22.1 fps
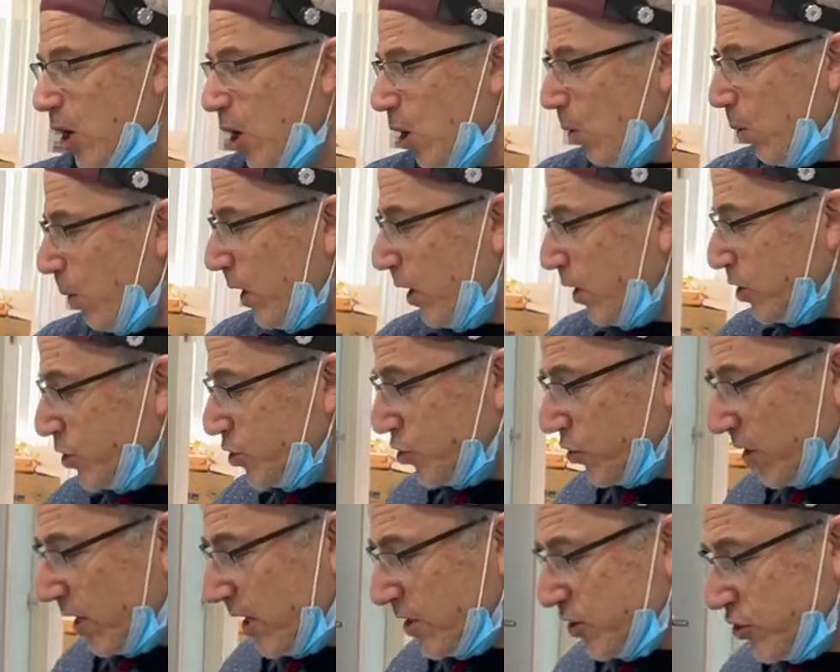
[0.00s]
We're gonna
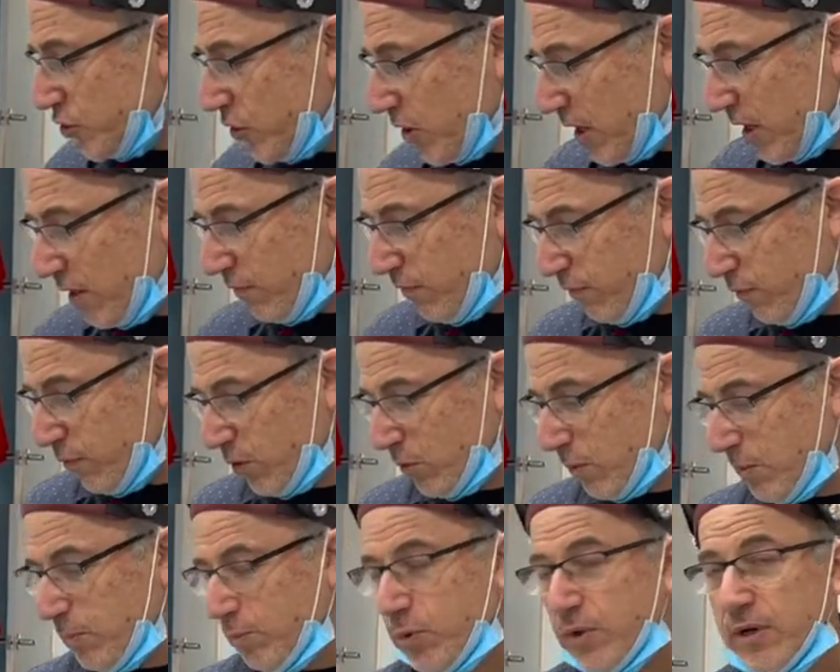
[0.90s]
try and drain fluid
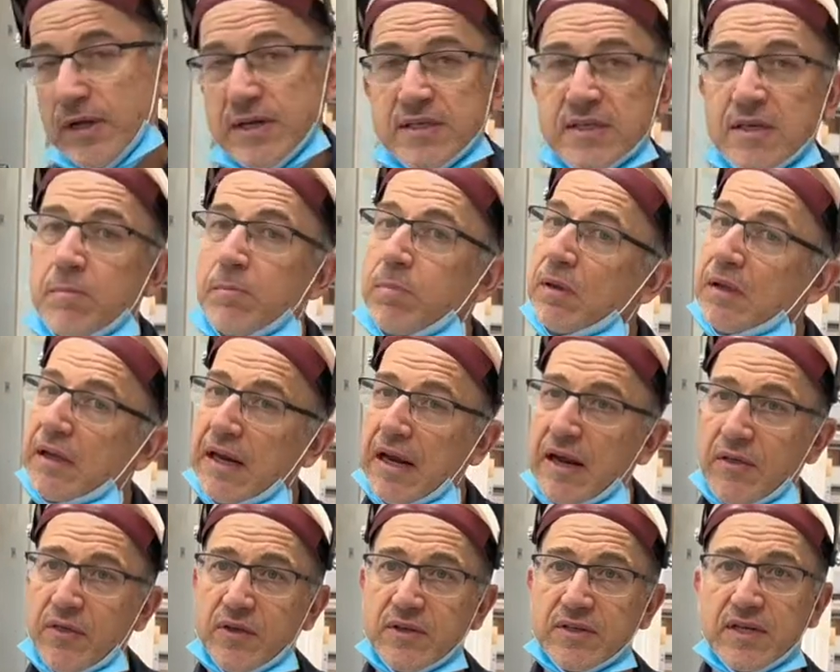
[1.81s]
by putting a simple
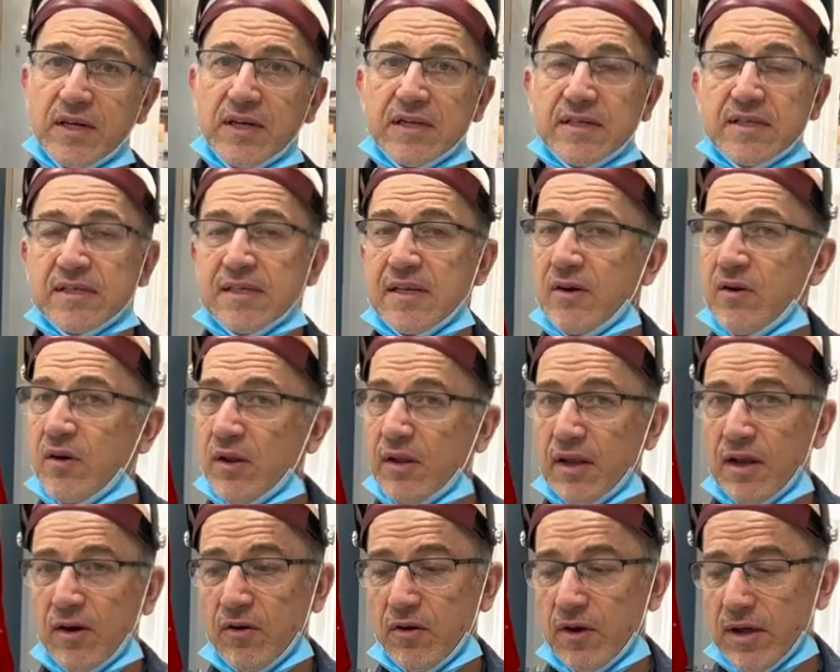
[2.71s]
catheter in a sterile
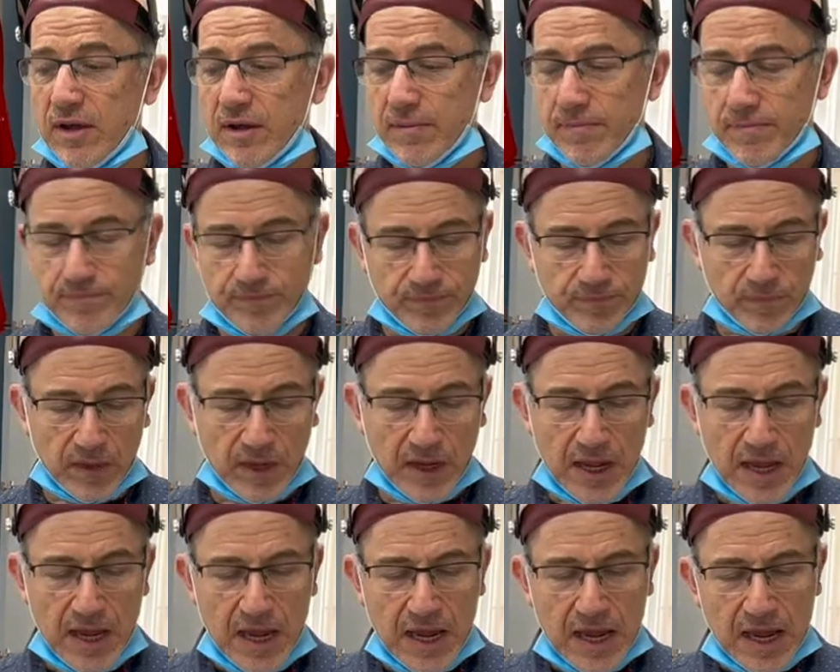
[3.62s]
area
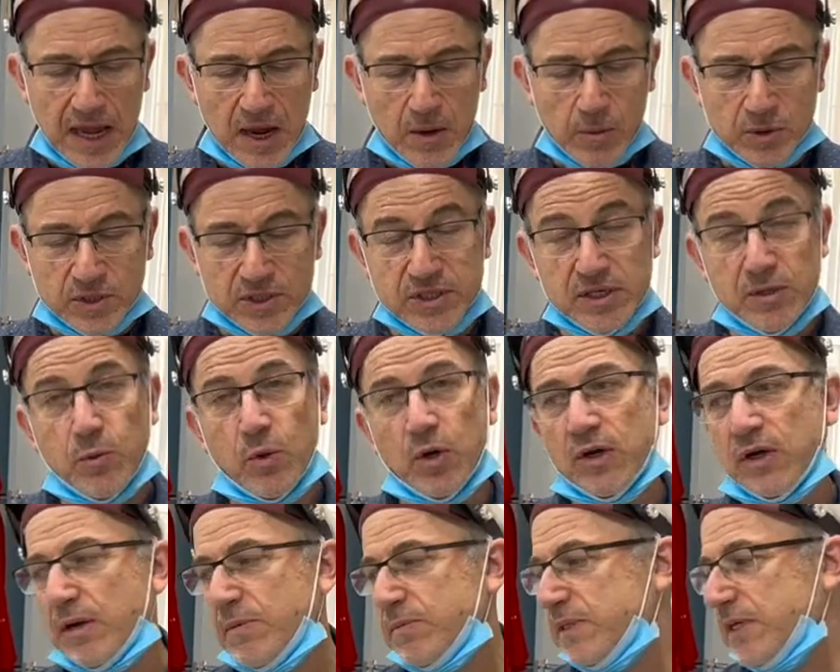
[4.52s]
and we'll see what
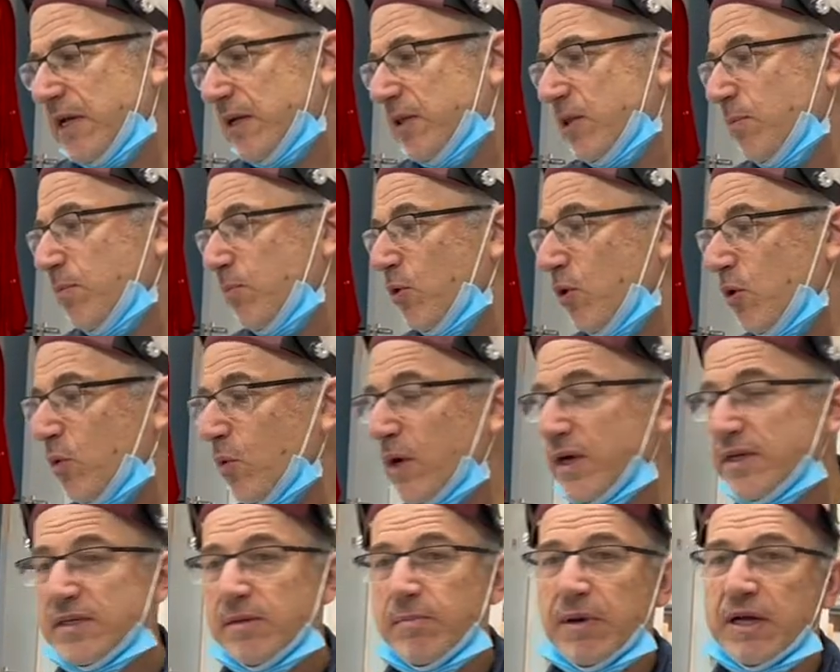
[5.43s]
comes out. The bird
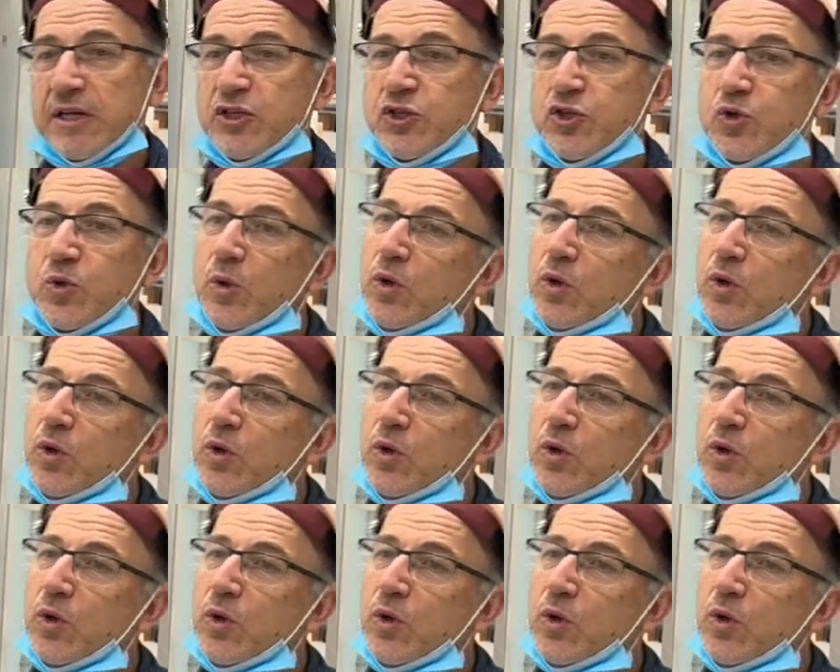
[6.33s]
weighs about two